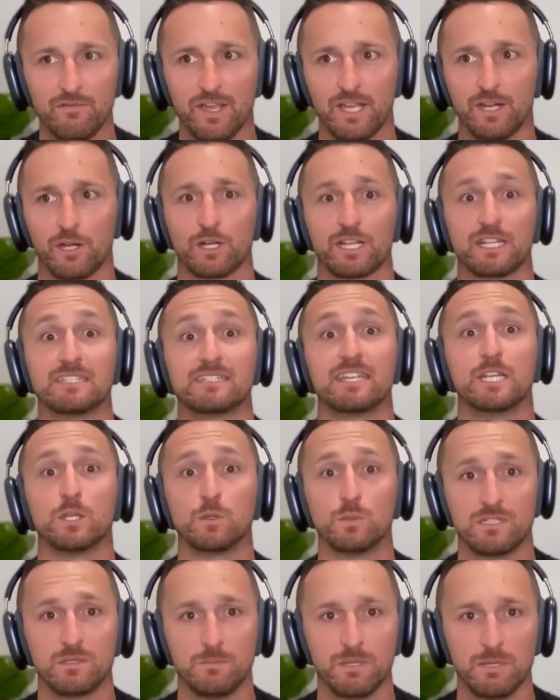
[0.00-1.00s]
and are
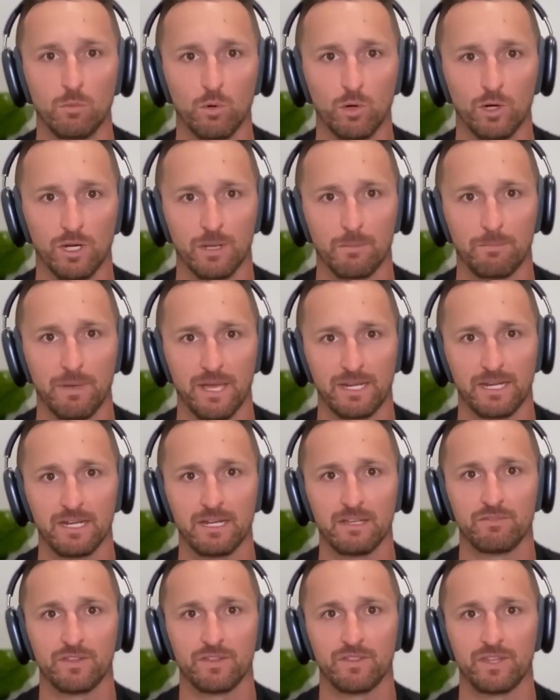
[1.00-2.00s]
continuing to be more
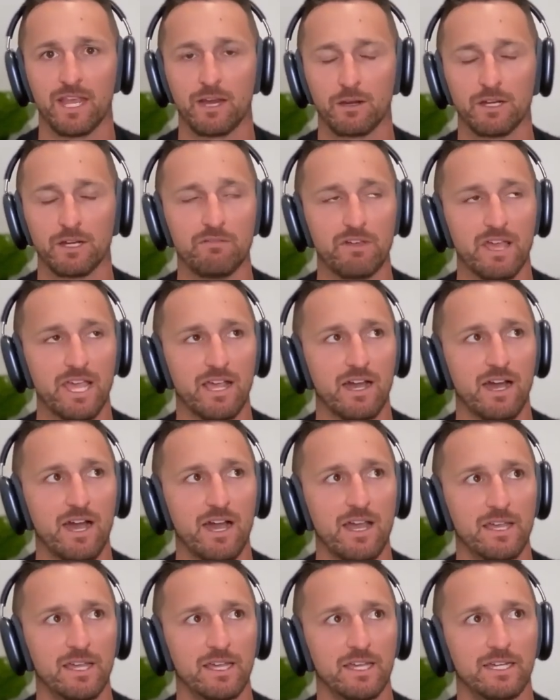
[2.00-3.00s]
competitive in the era of
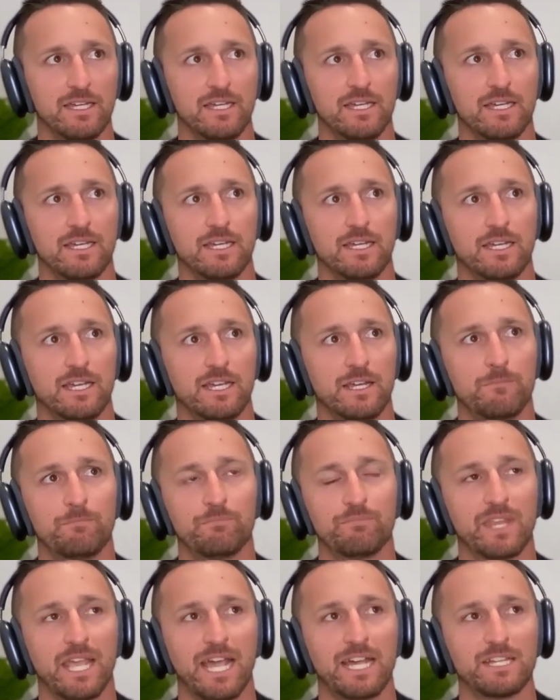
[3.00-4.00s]
AI.
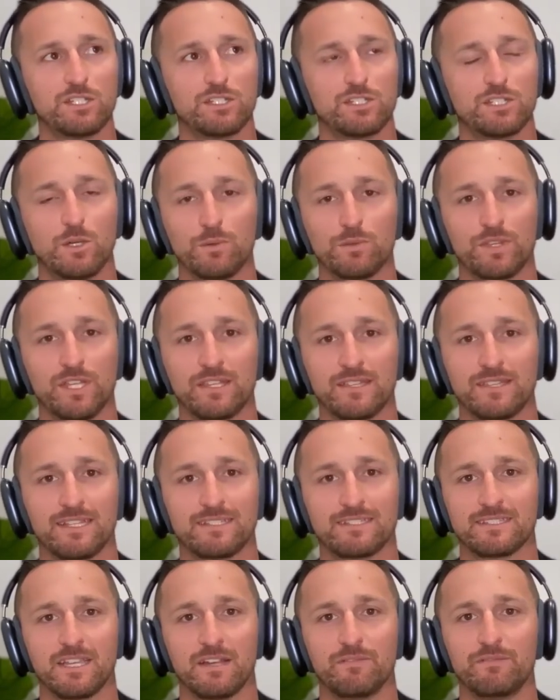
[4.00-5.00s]
I just don't think that
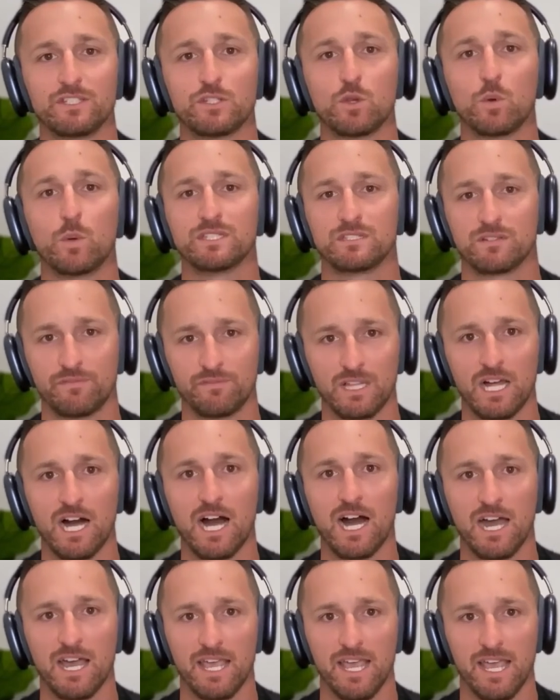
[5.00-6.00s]
stuff is going to
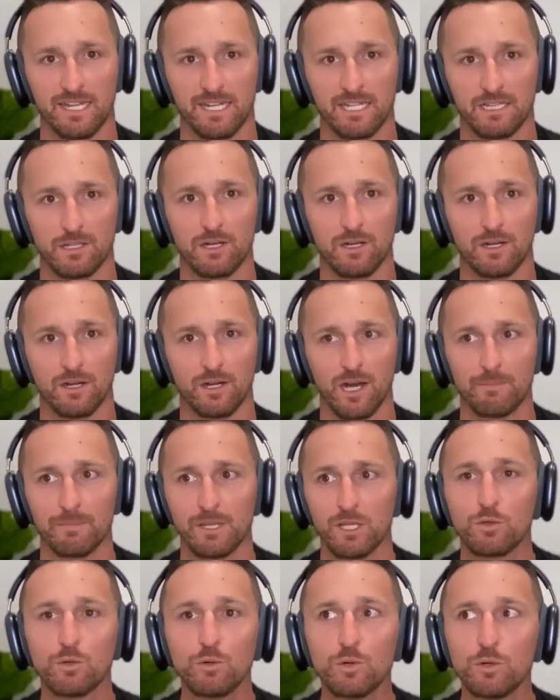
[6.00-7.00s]
fly any longer. I mean,
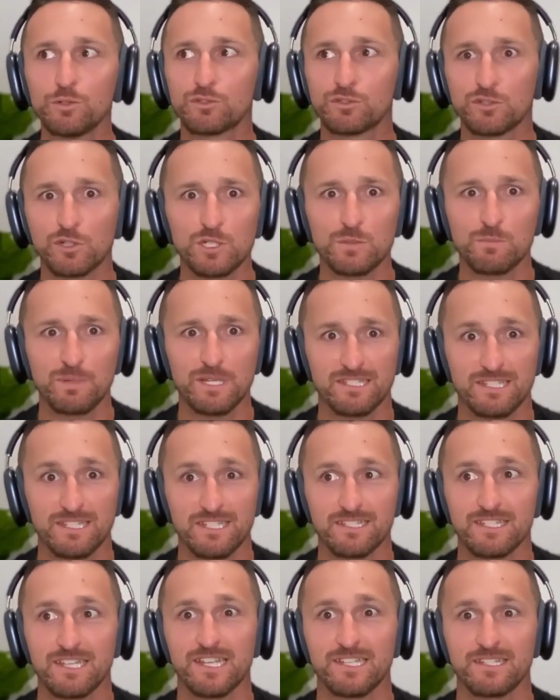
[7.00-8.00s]
Google's search
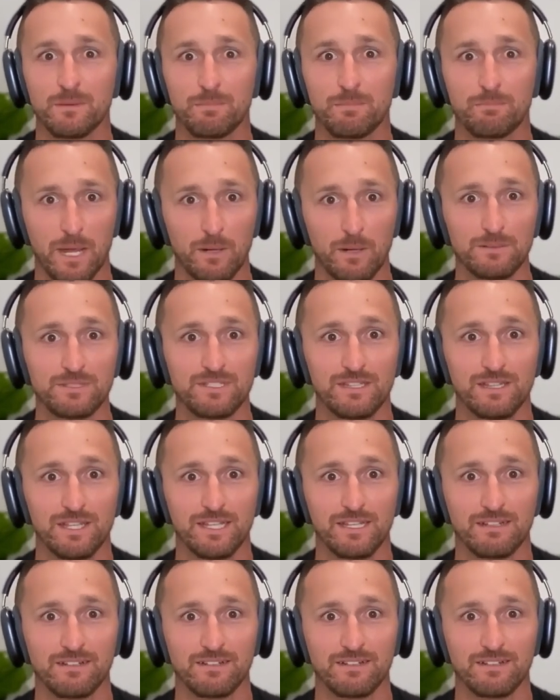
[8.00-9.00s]
business is about to
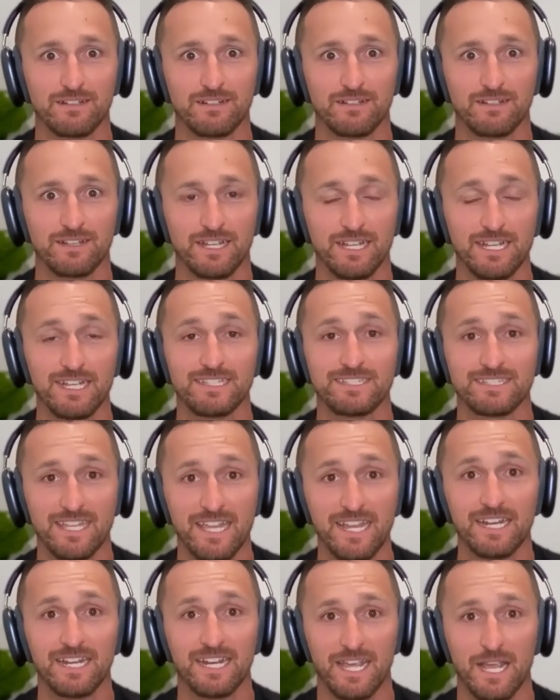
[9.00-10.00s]
it's
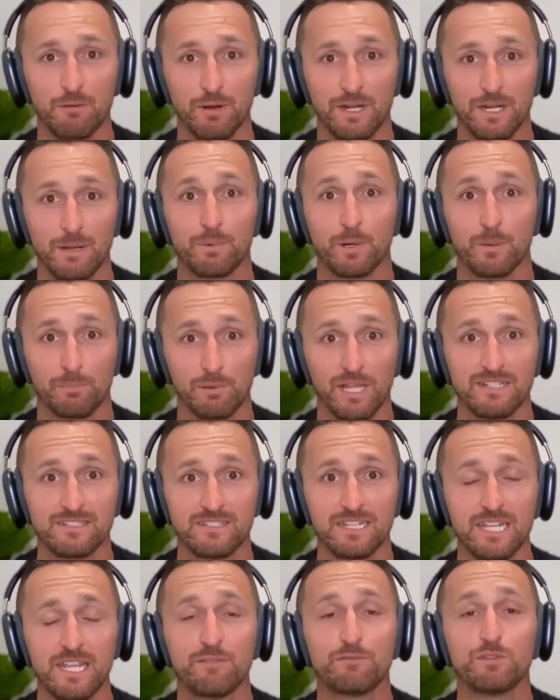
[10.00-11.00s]
taken a hit right now.
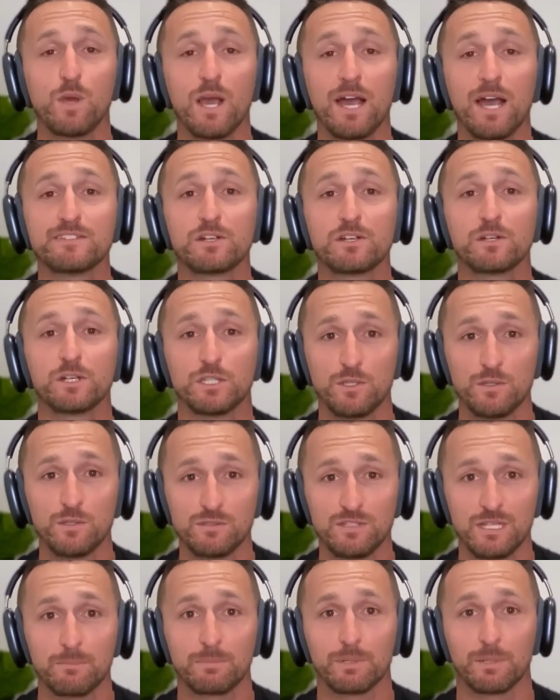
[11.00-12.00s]
Perplexity, if you guys aren't
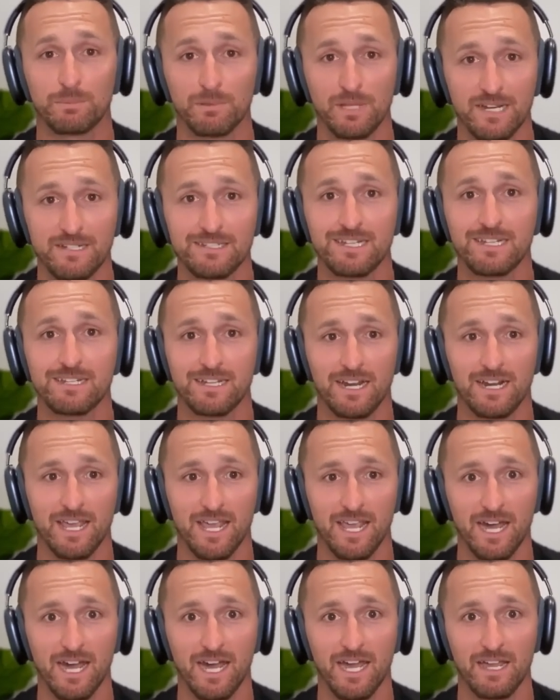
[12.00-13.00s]
using
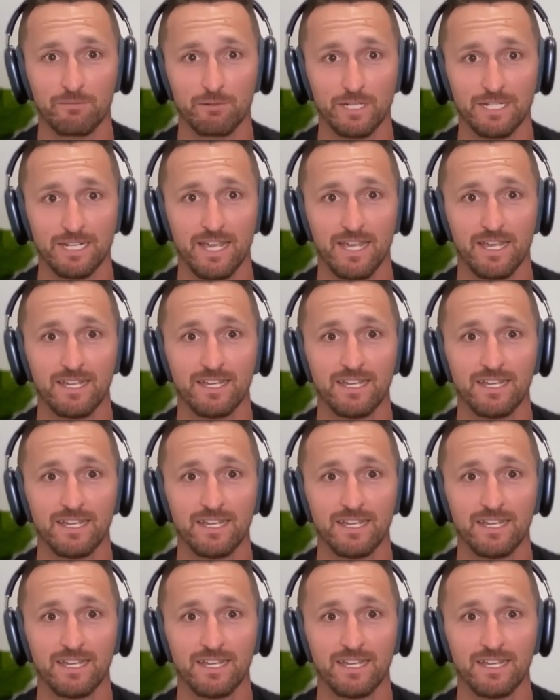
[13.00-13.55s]
perplexity.ai every day,